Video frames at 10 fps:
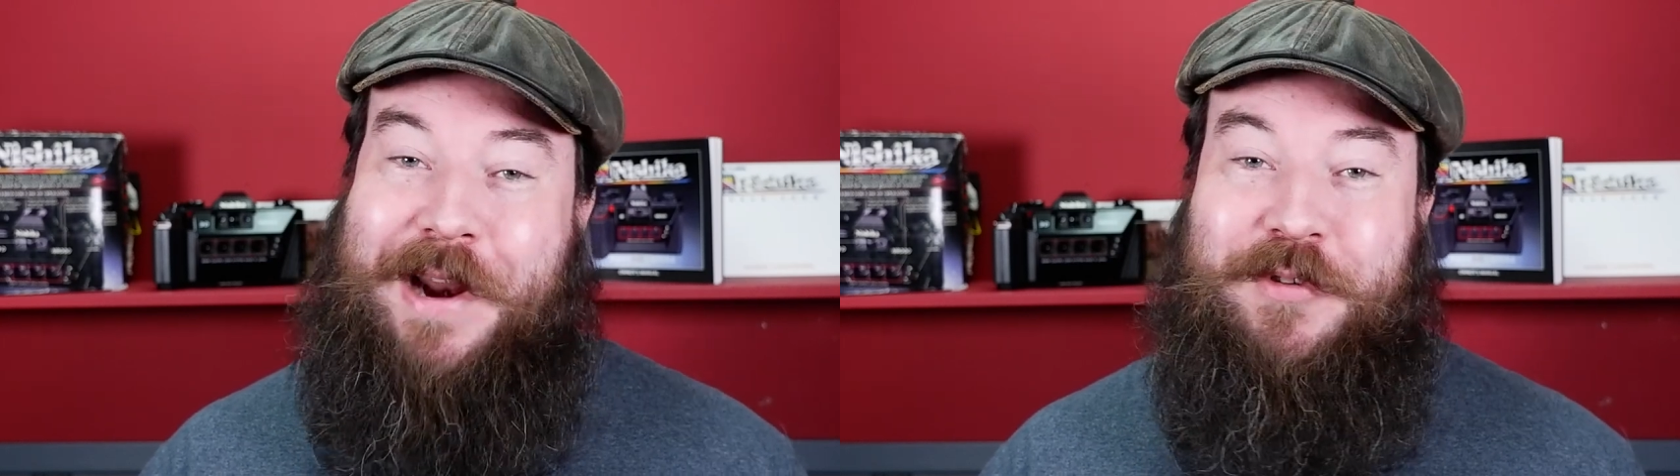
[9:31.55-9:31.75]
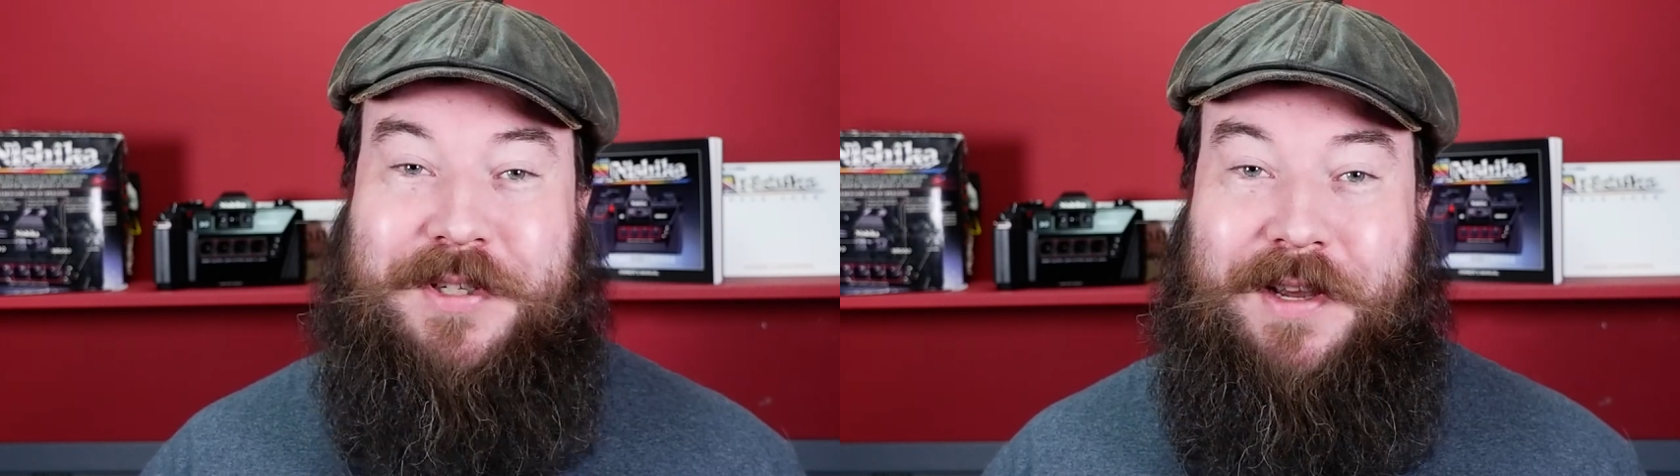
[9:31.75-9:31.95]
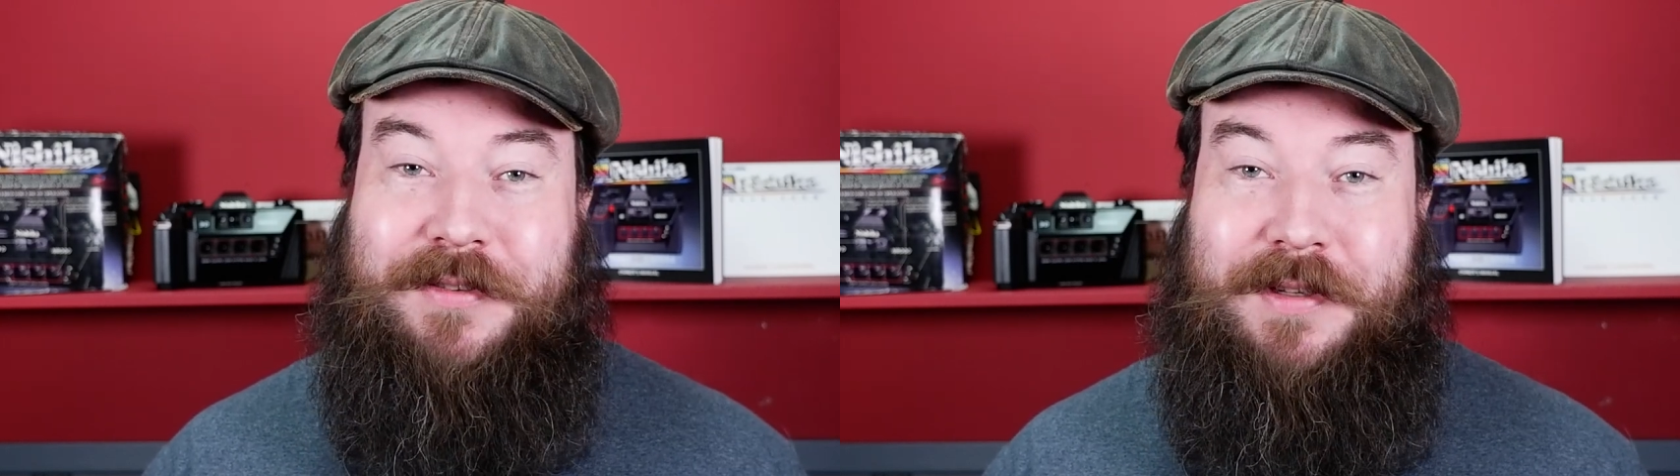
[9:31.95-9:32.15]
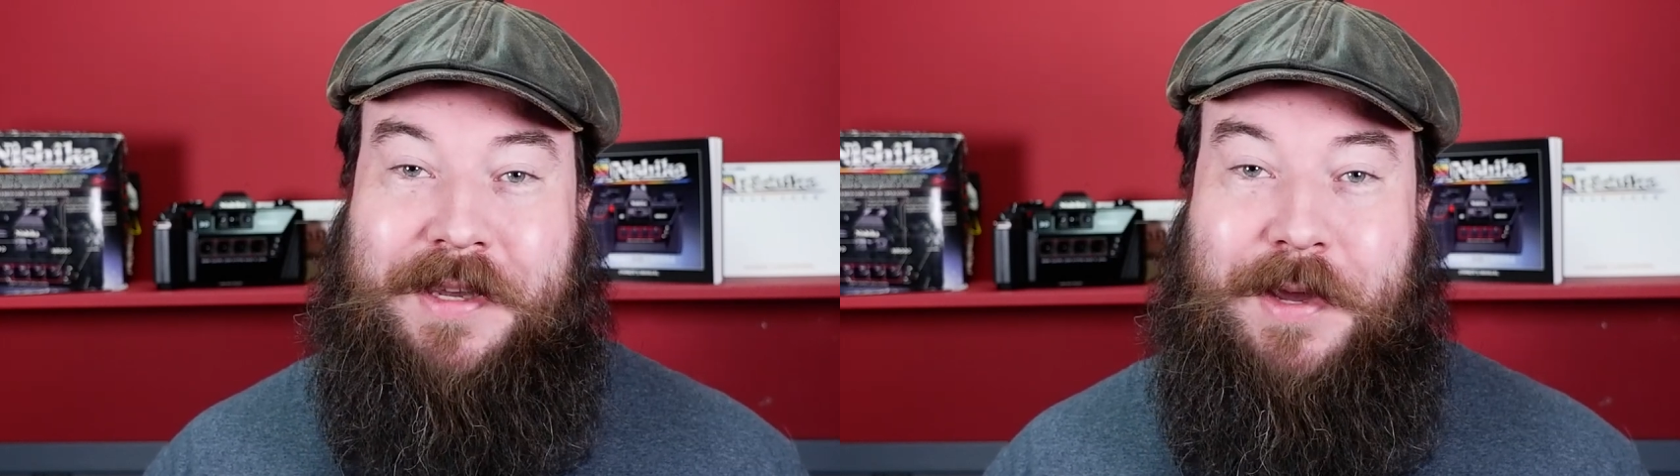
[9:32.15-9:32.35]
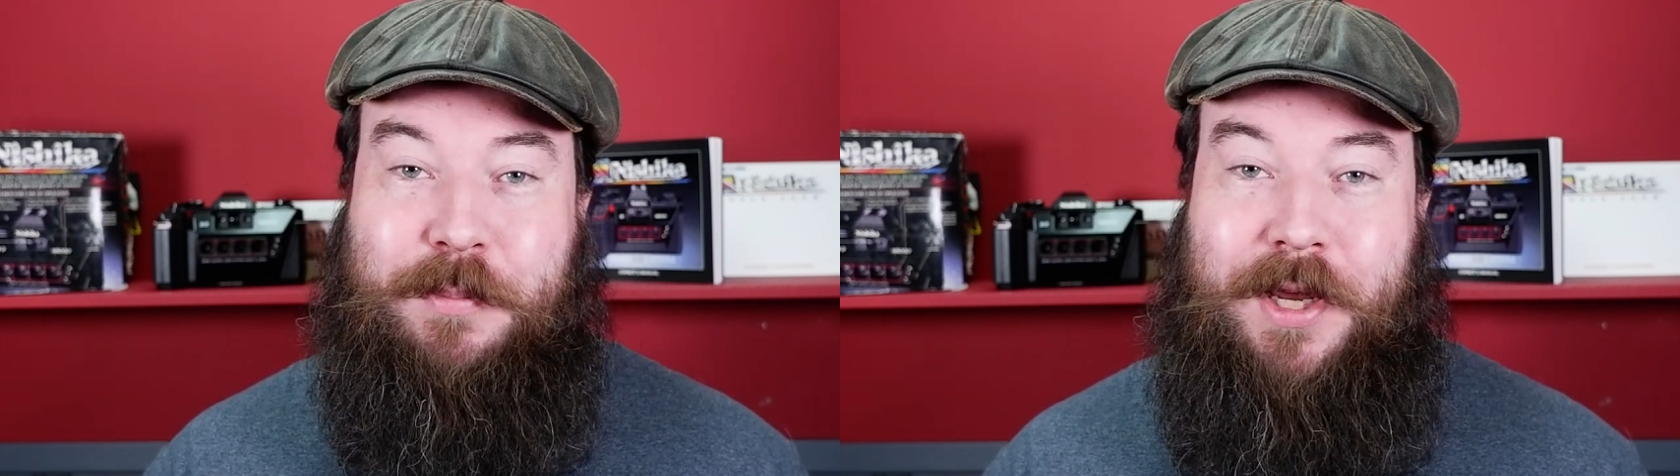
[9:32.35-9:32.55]
advertising
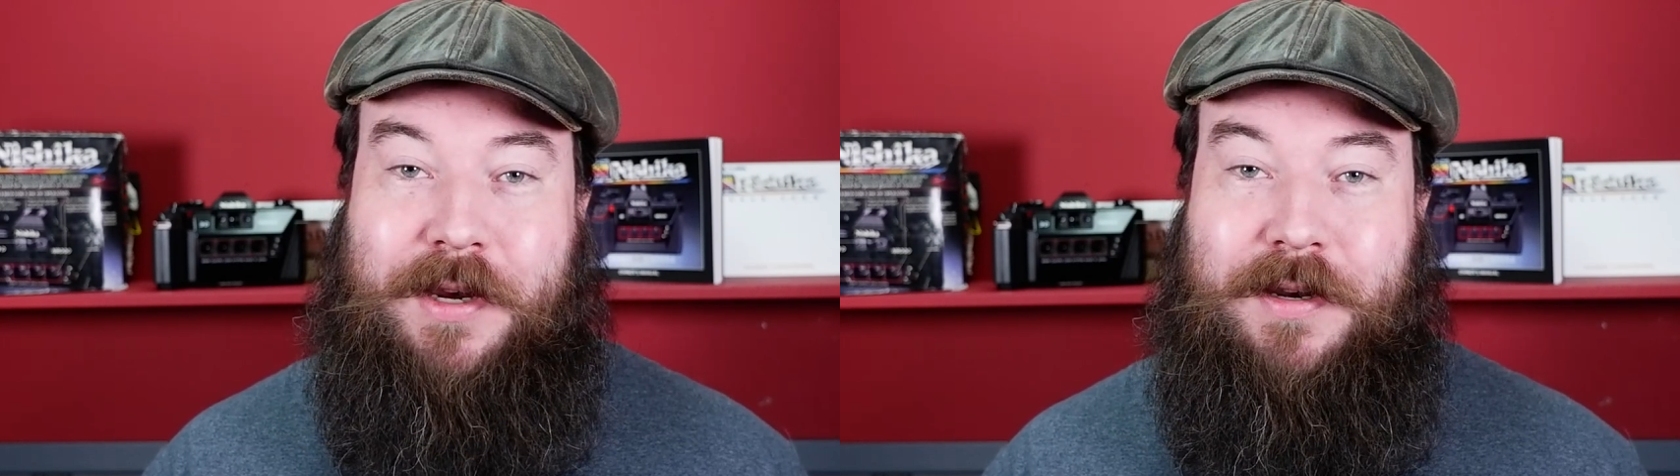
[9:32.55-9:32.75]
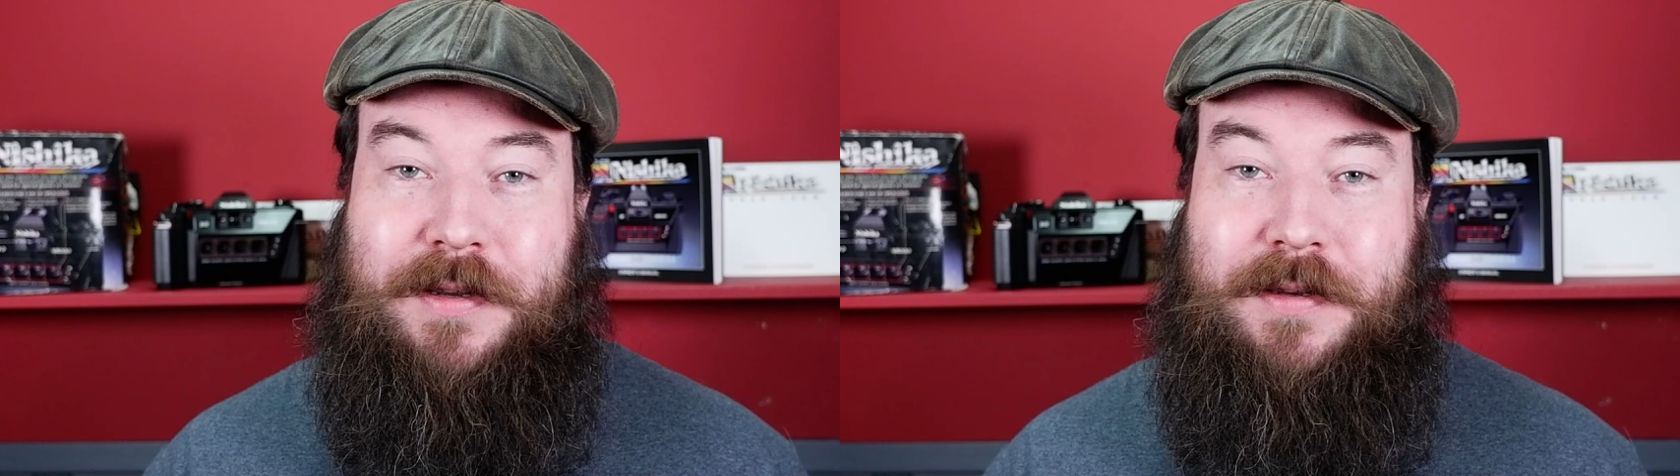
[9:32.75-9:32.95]
campaign.